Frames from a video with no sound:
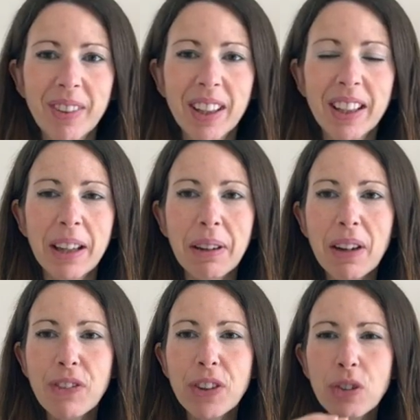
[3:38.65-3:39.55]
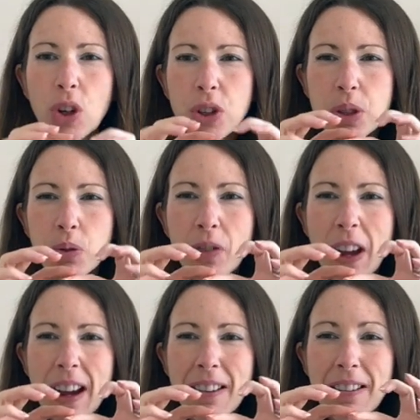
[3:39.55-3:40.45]
Now if you've got a
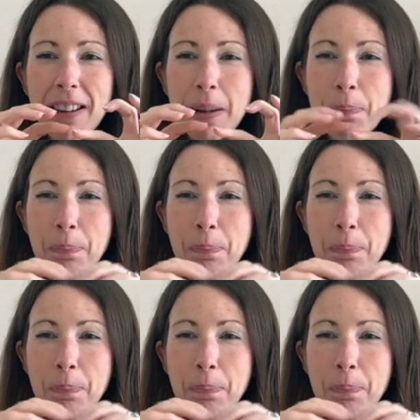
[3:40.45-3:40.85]
very